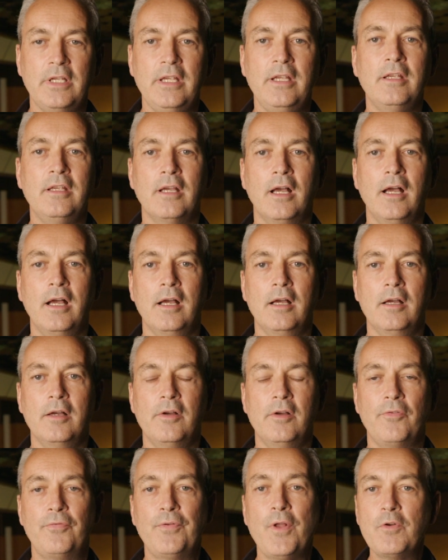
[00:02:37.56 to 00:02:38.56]
The
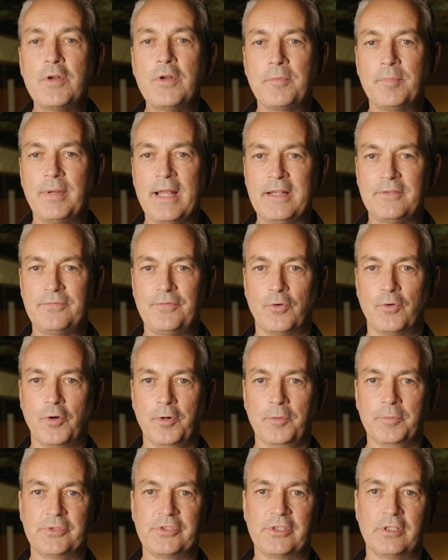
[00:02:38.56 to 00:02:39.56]
floating
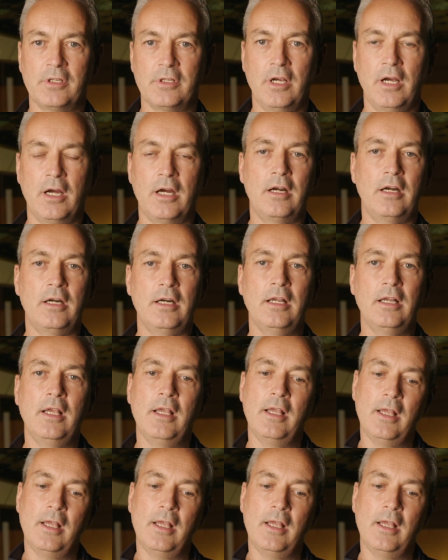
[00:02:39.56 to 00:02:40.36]
platforms are